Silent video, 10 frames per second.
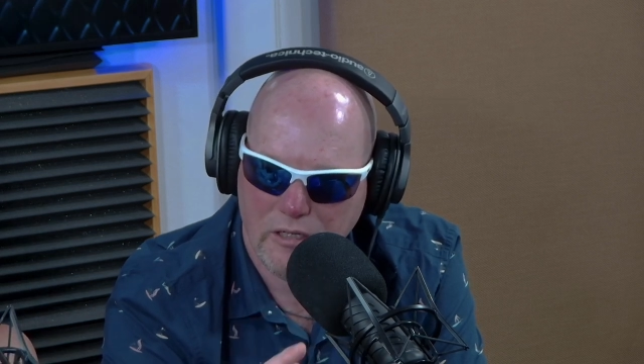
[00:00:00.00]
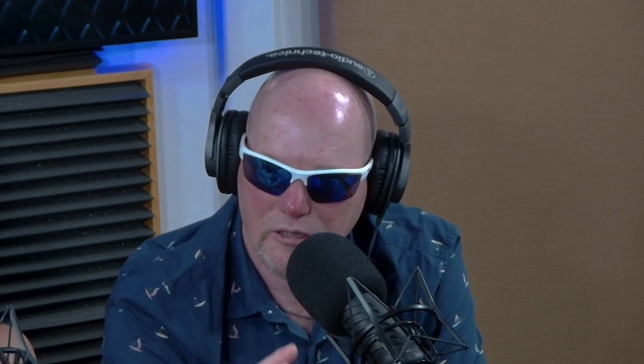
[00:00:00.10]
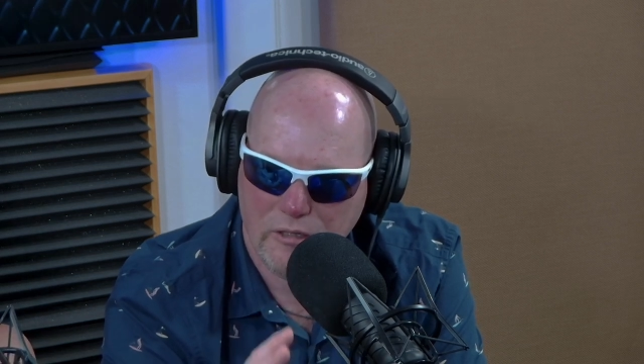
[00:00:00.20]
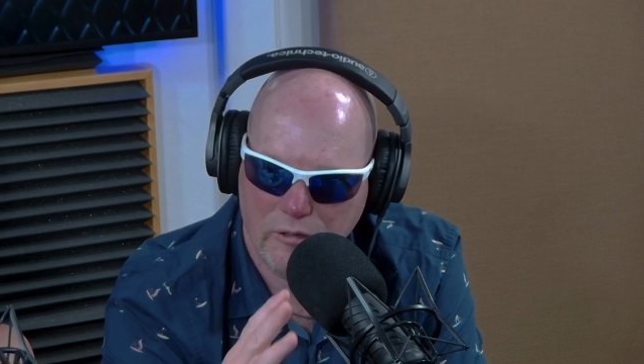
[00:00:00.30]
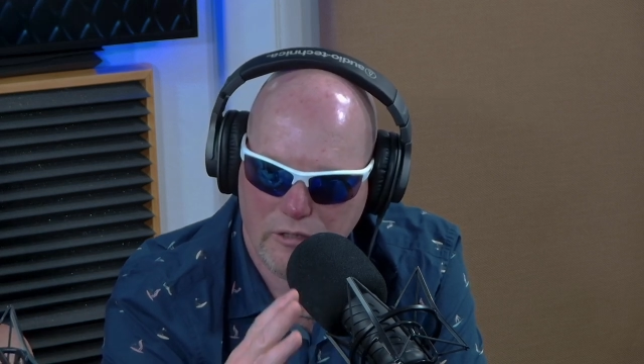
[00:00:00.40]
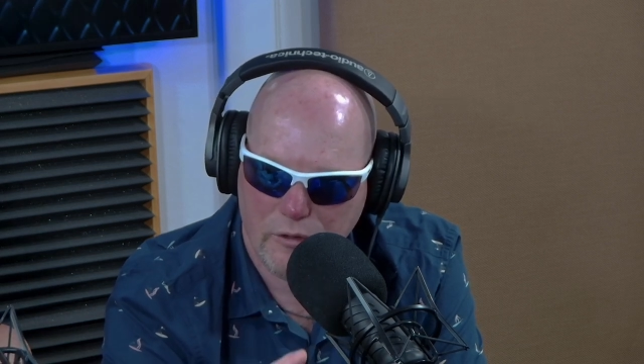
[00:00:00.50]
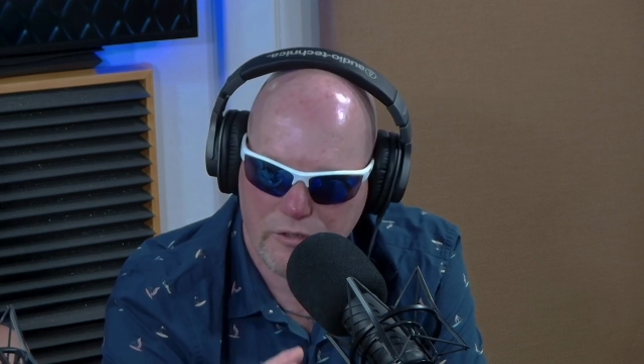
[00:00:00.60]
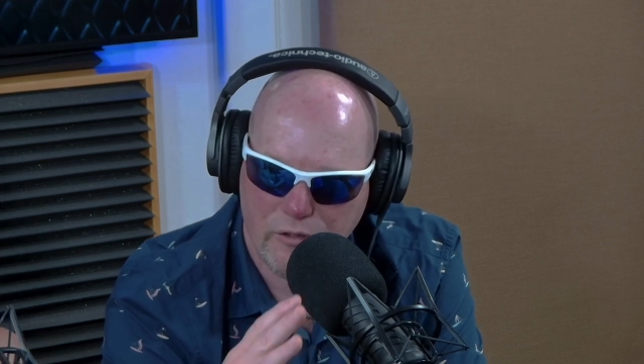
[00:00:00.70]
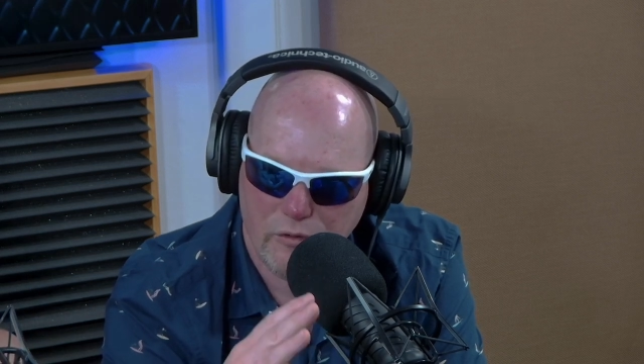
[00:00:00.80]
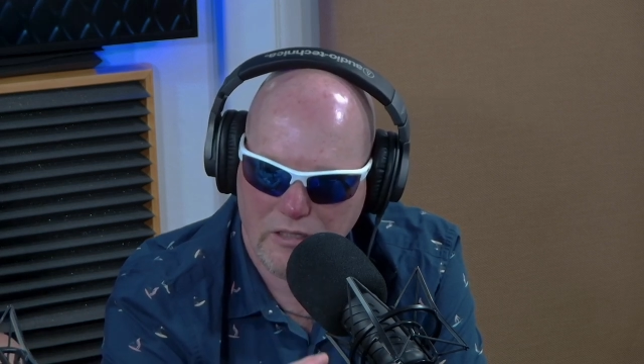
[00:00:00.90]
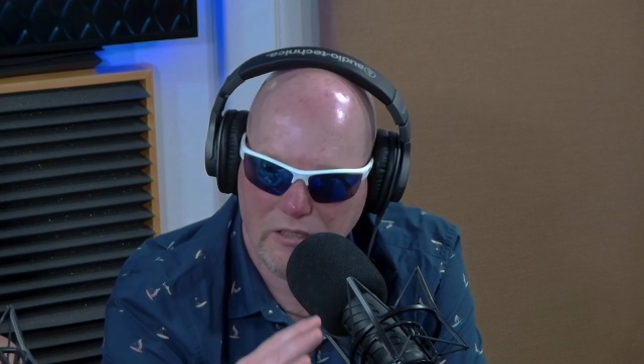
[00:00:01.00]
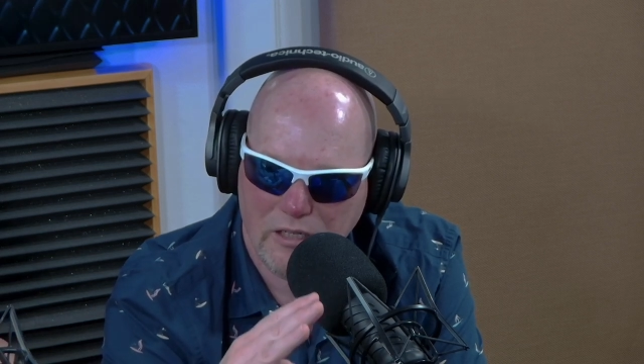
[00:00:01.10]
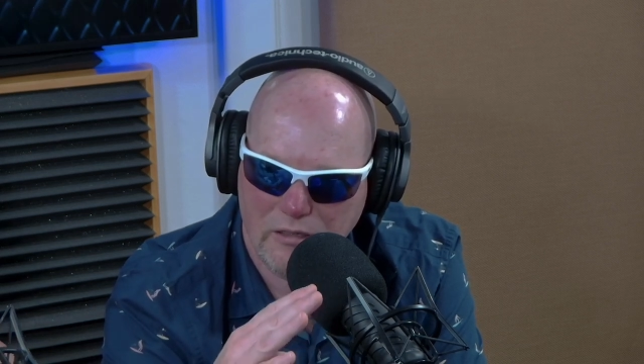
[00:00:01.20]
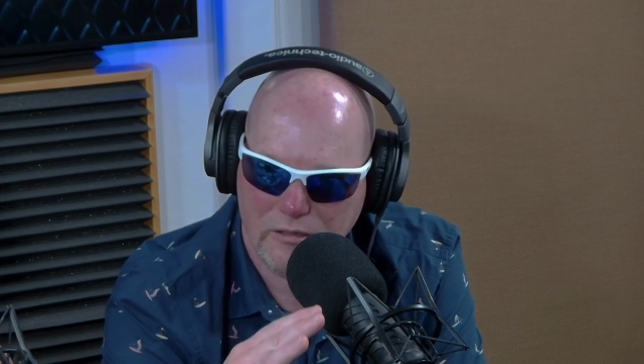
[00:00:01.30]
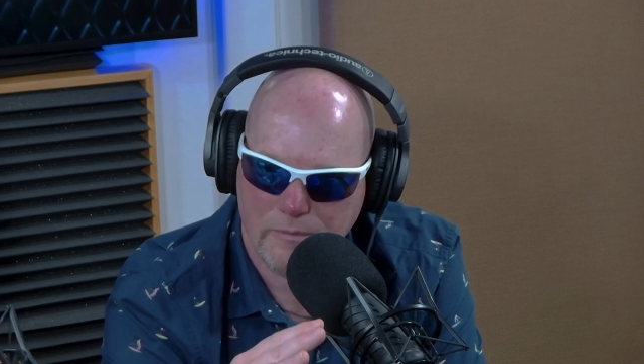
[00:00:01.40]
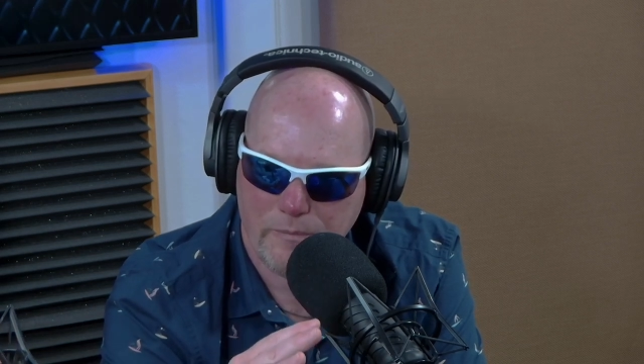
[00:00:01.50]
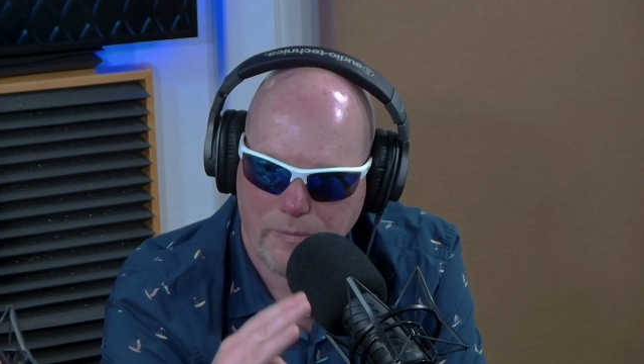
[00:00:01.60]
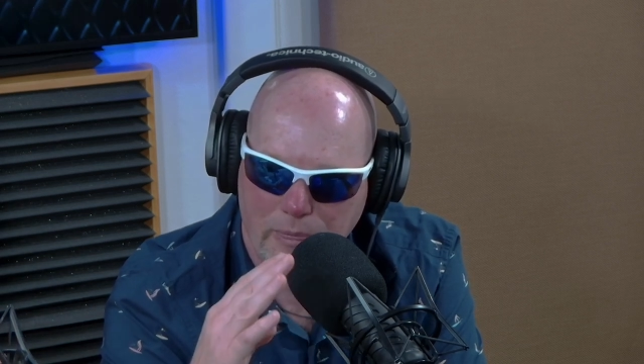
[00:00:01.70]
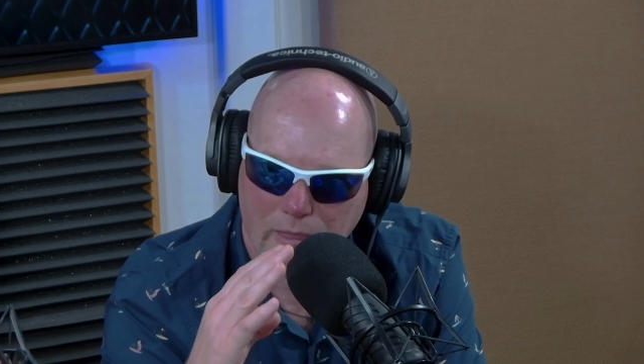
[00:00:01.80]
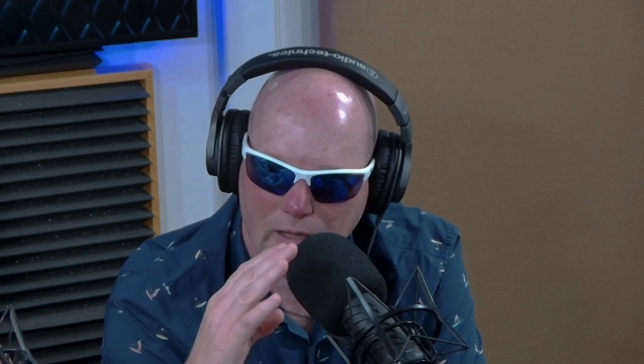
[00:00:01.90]
The closer you can get
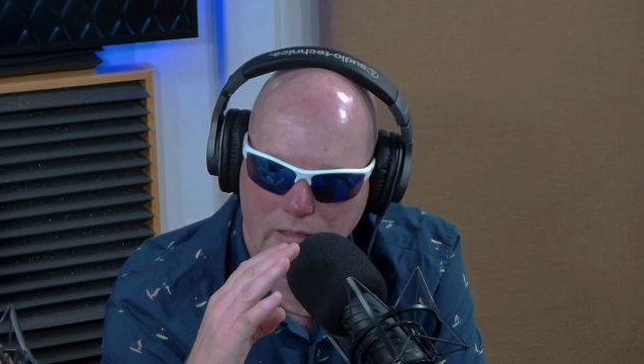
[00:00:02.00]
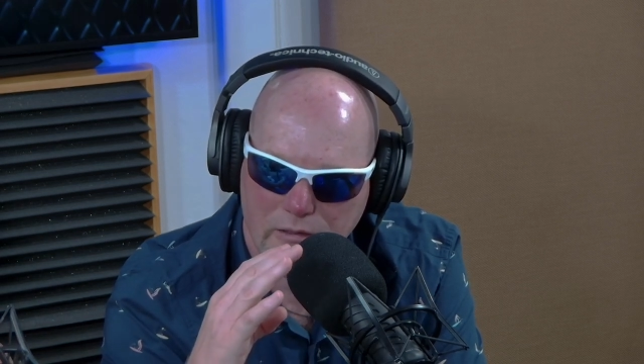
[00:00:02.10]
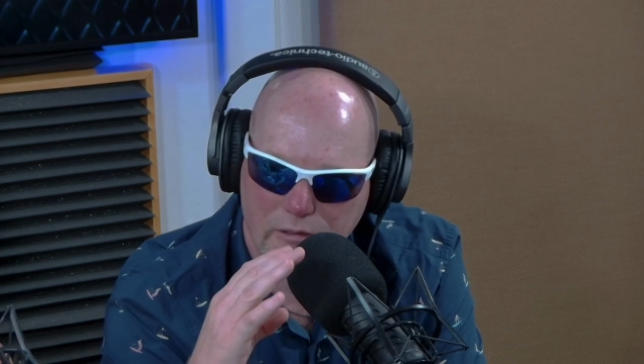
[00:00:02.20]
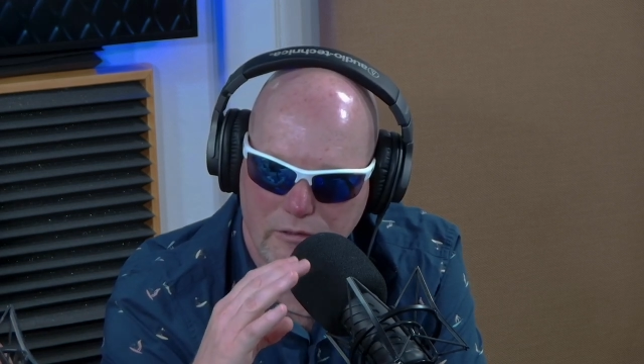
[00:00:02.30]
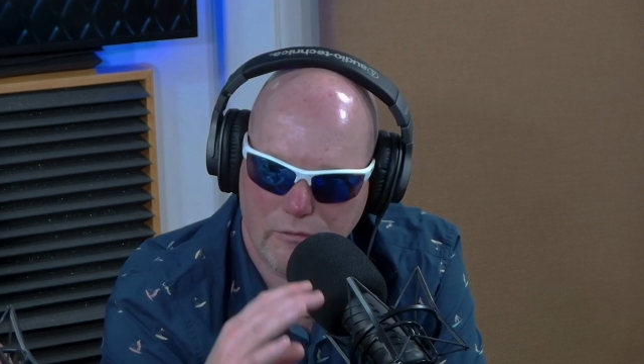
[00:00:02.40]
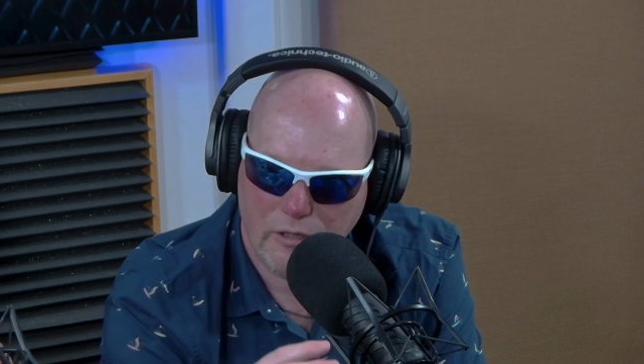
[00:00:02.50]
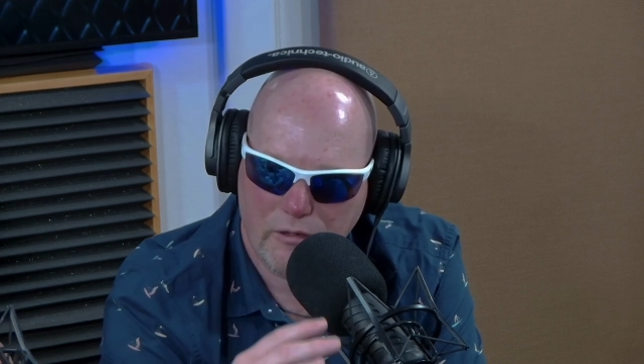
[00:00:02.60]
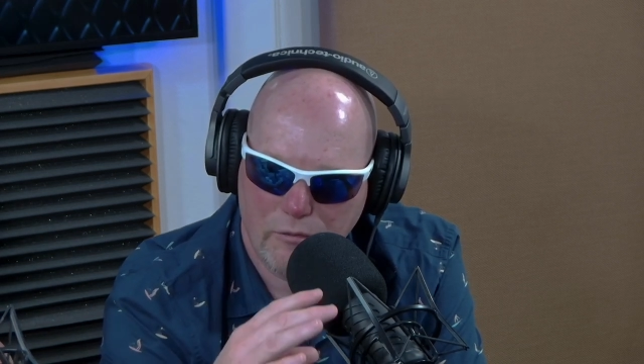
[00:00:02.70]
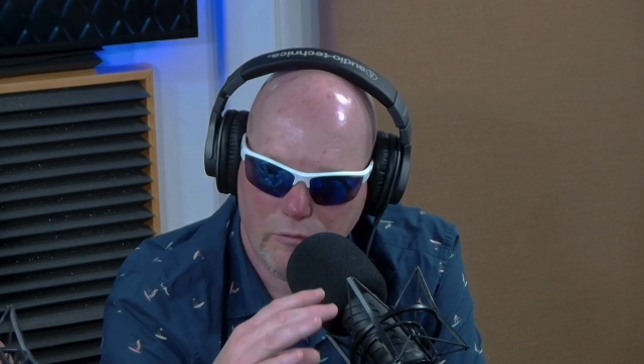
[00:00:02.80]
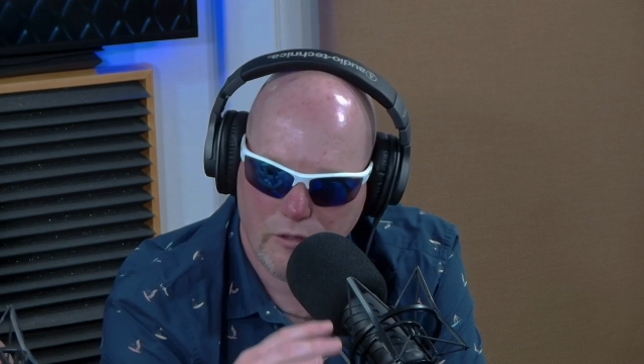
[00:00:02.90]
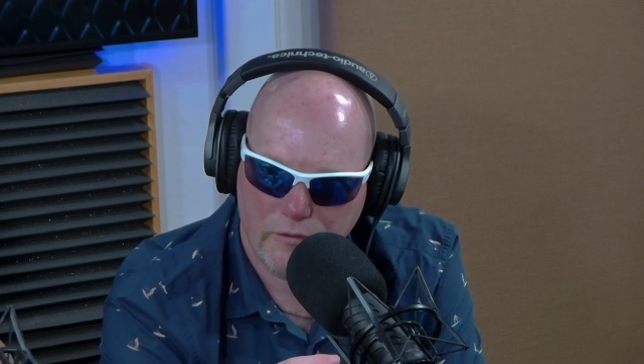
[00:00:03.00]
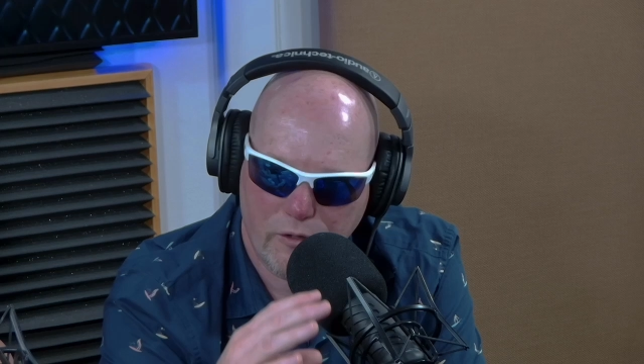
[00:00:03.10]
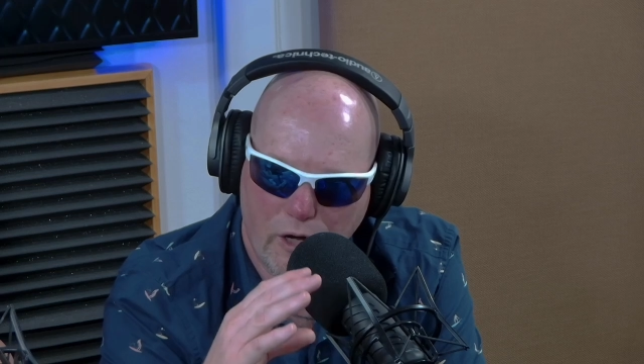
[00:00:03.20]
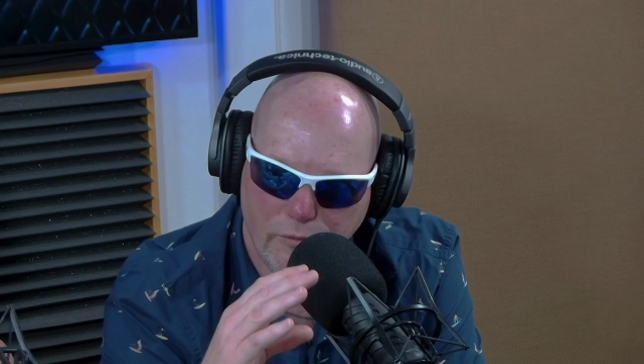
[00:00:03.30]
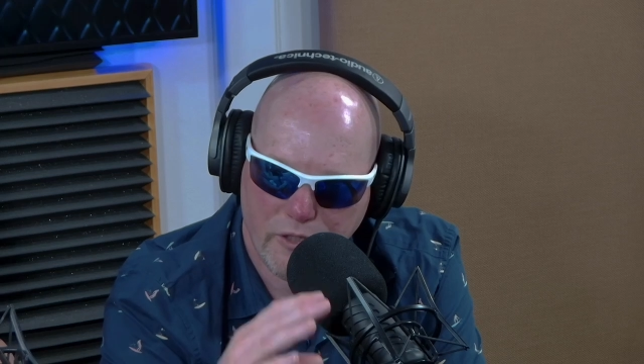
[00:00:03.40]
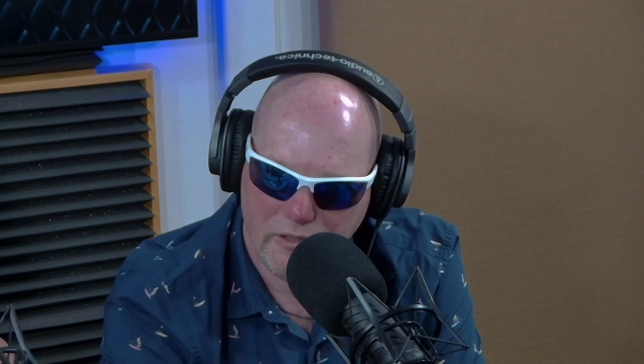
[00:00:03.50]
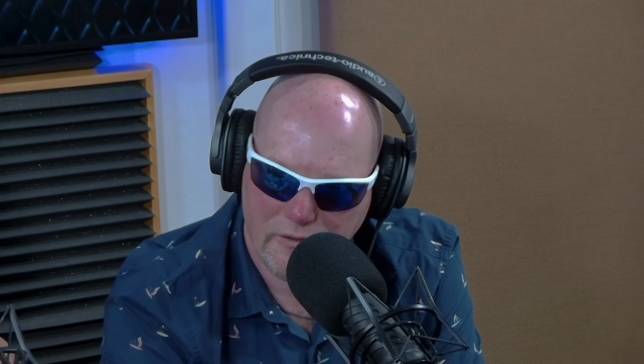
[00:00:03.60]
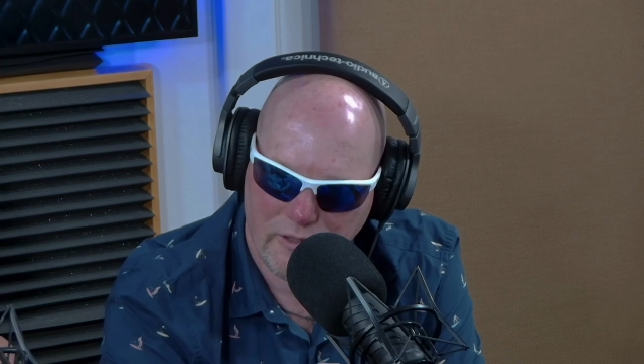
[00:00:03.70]
to the written word for objectivity,